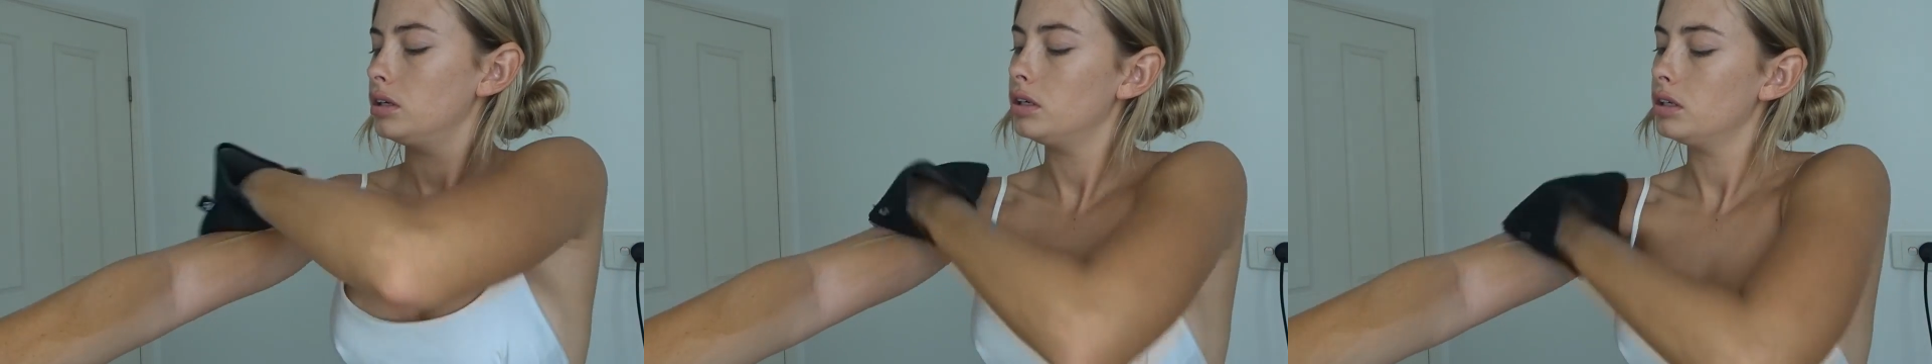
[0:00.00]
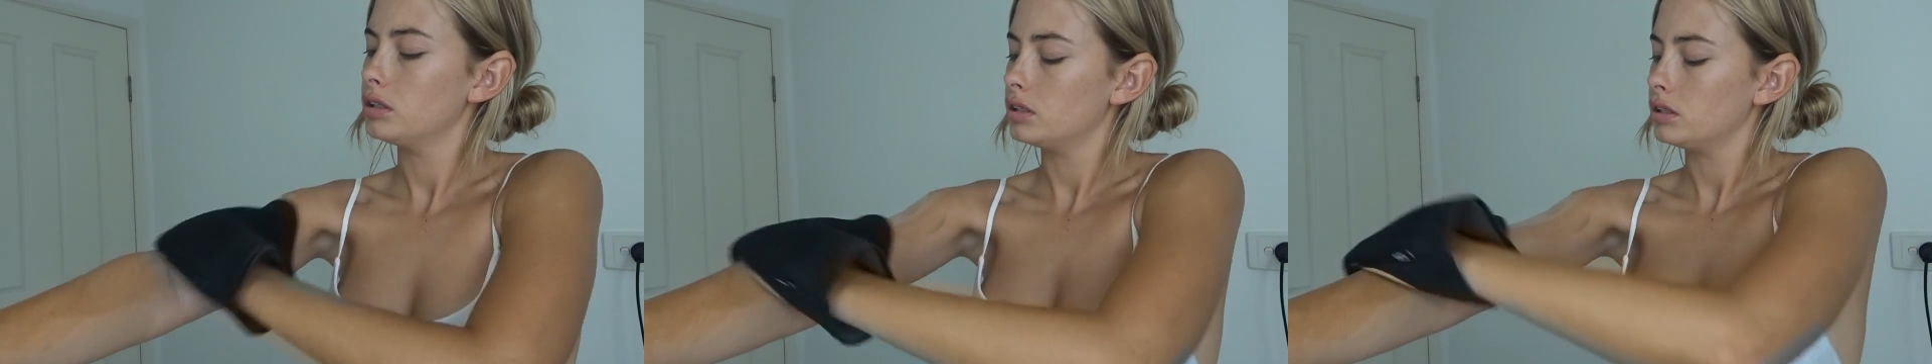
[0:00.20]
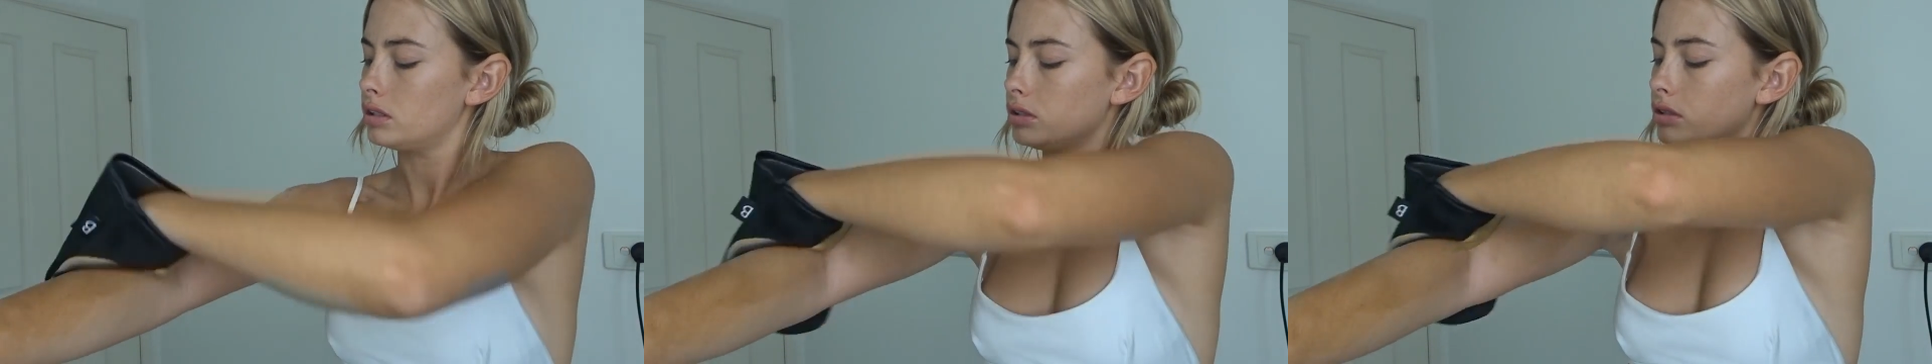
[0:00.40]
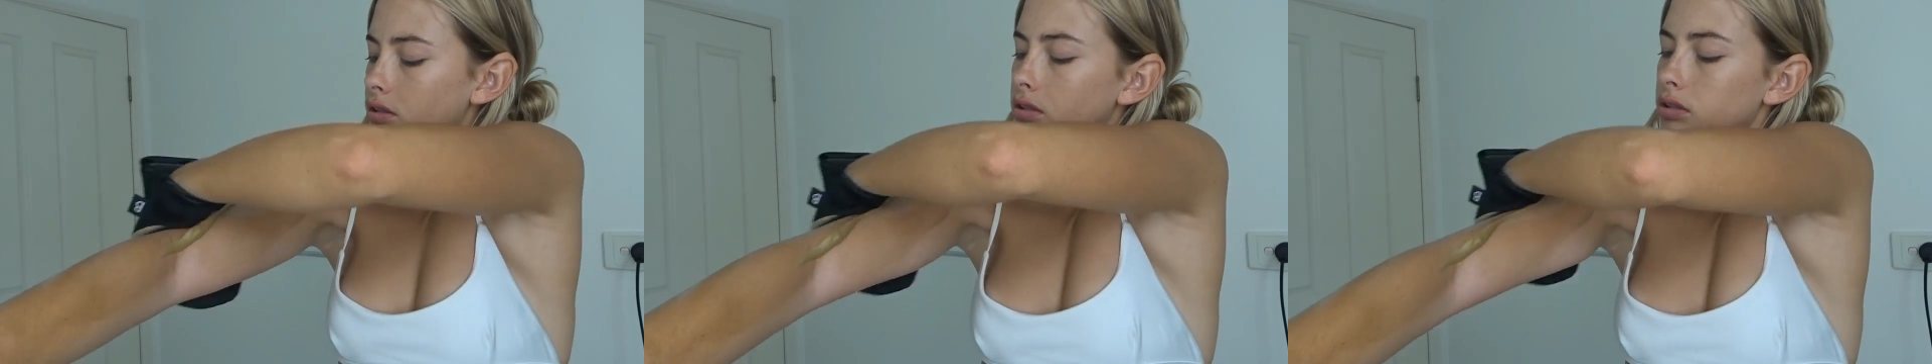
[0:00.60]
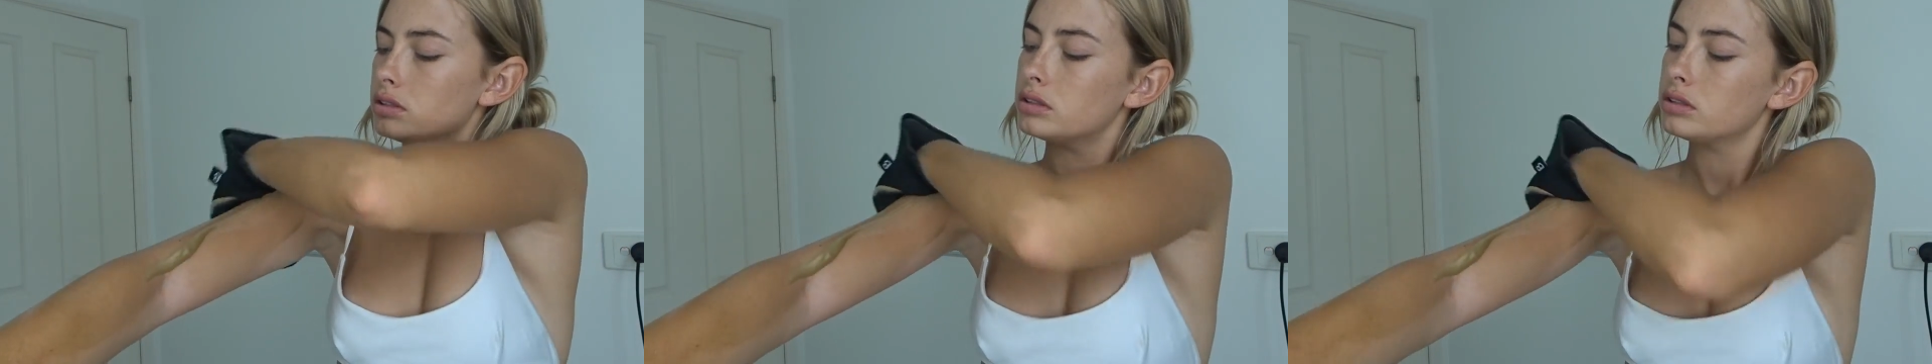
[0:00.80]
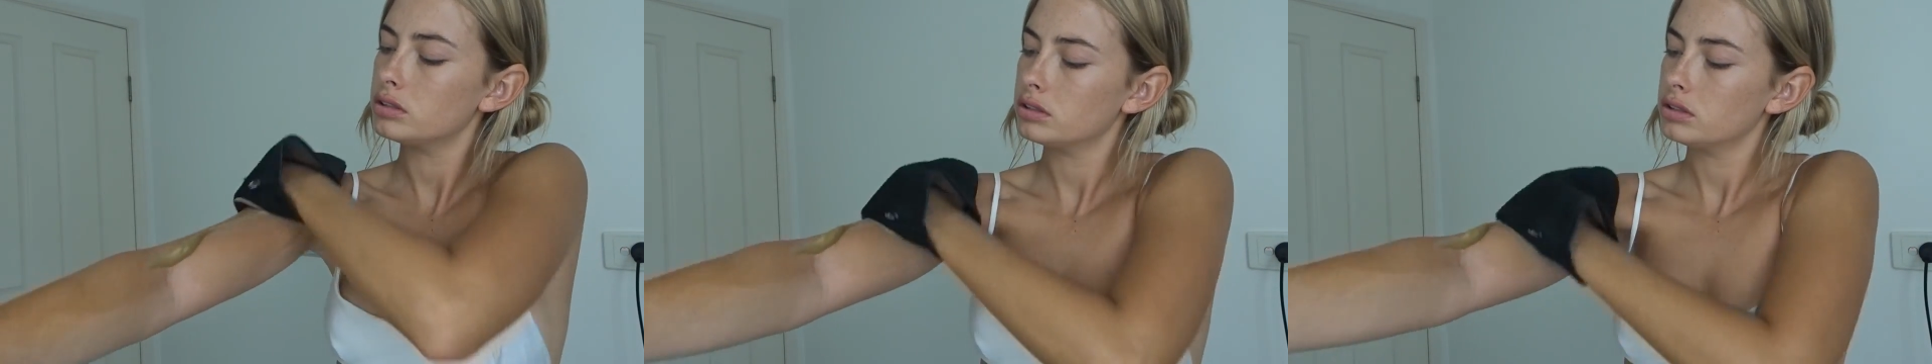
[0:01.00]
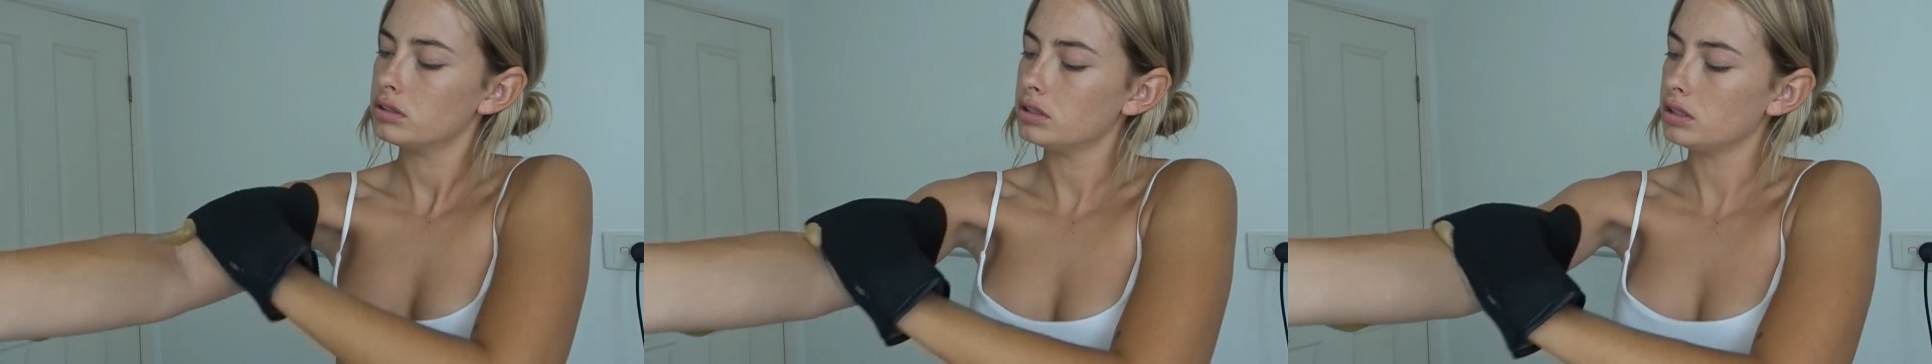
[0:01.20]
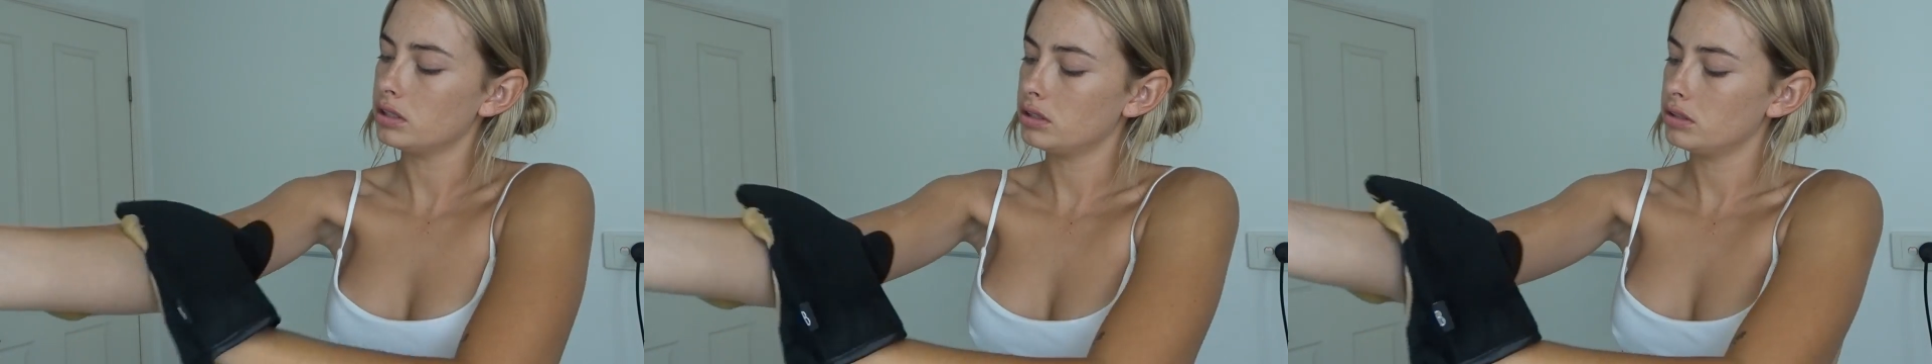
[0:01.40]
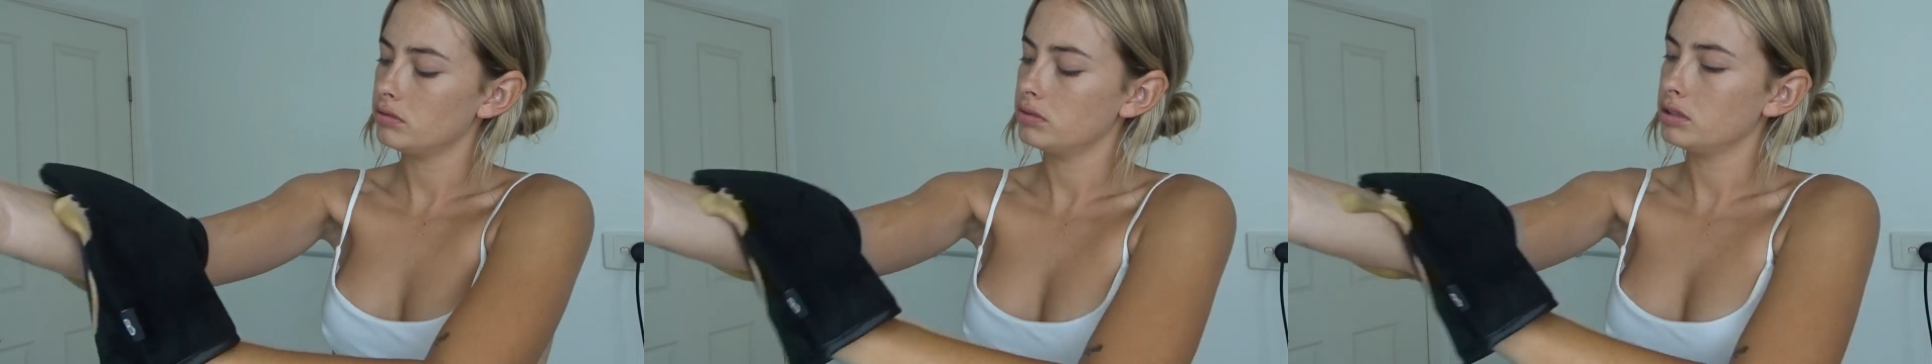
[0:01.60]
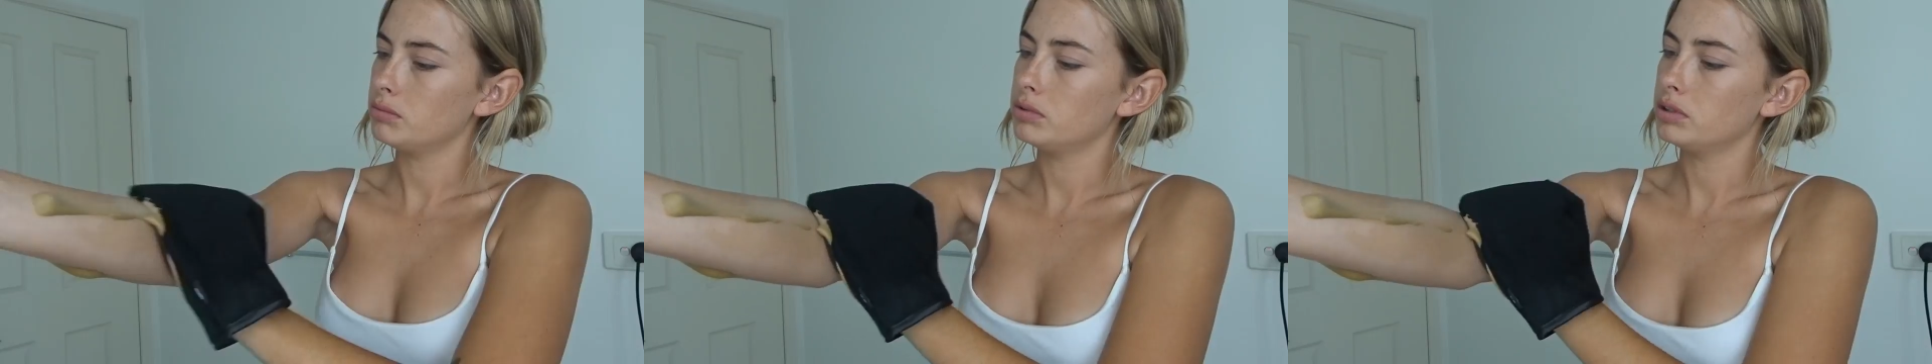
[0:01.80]
and then just start
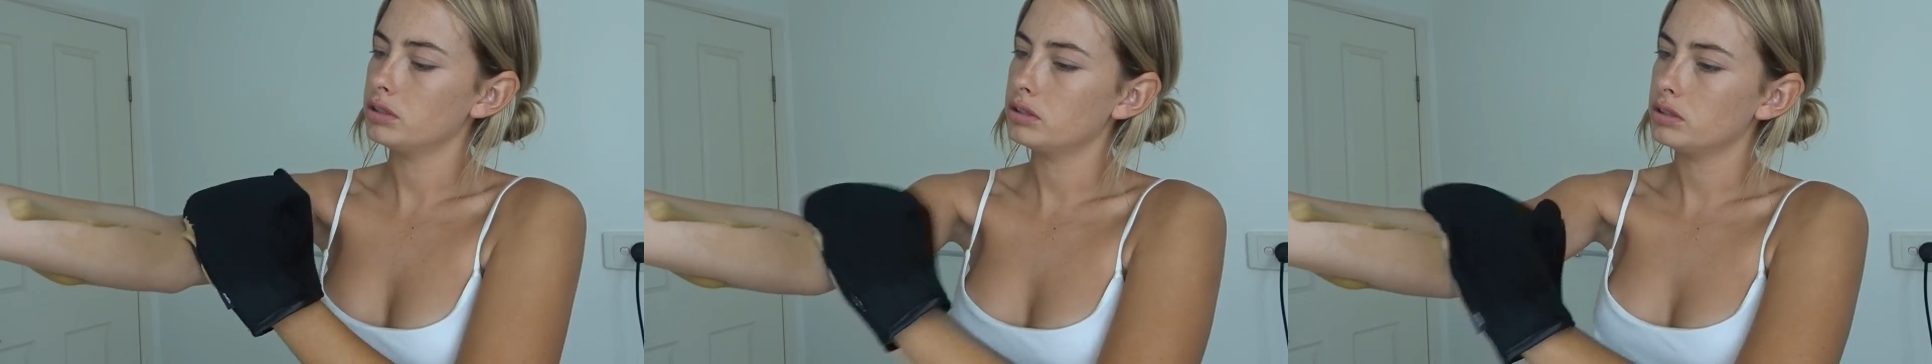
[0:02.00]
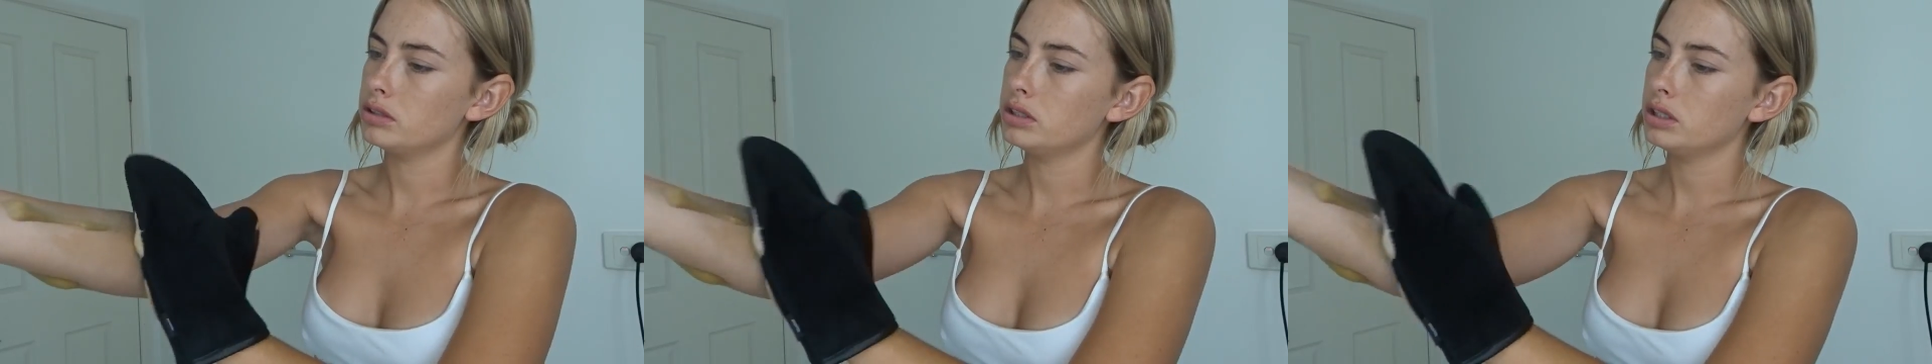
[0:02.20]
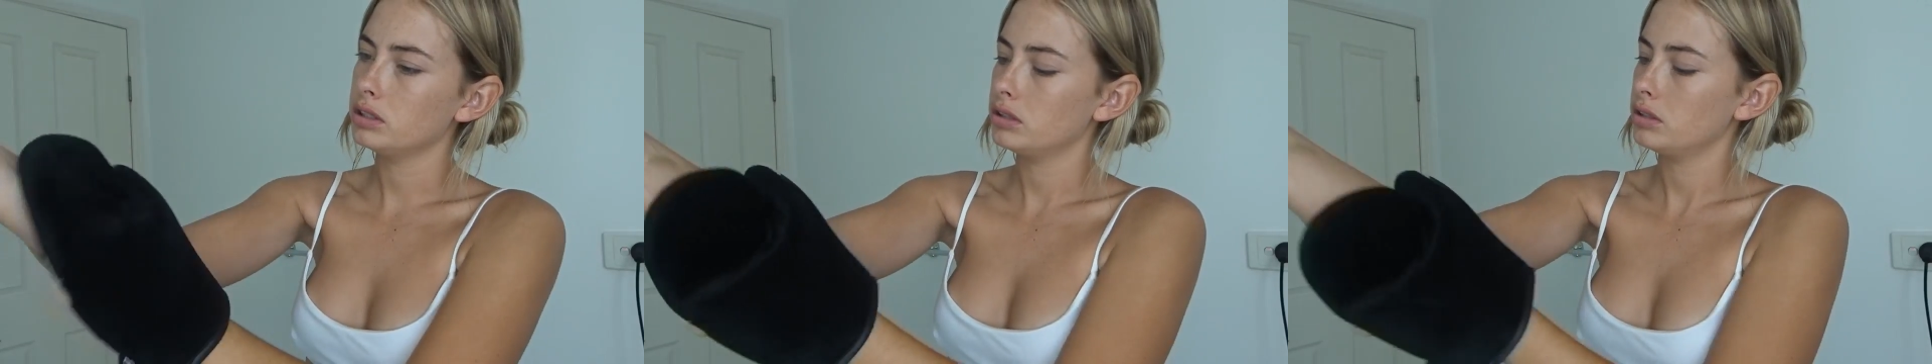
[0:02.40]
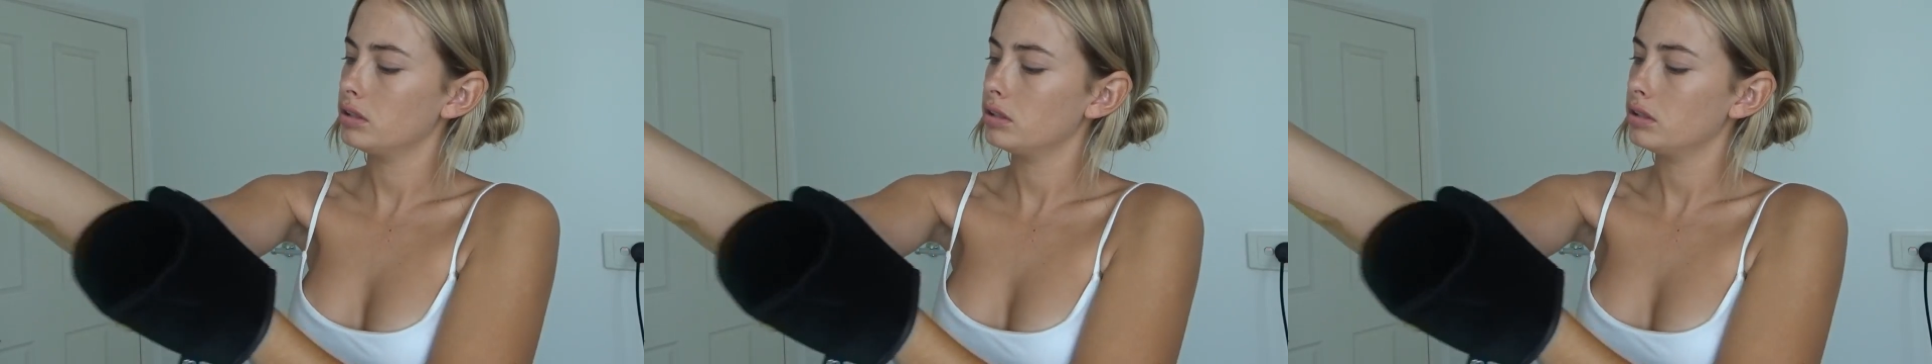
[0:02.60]
rubbing it in.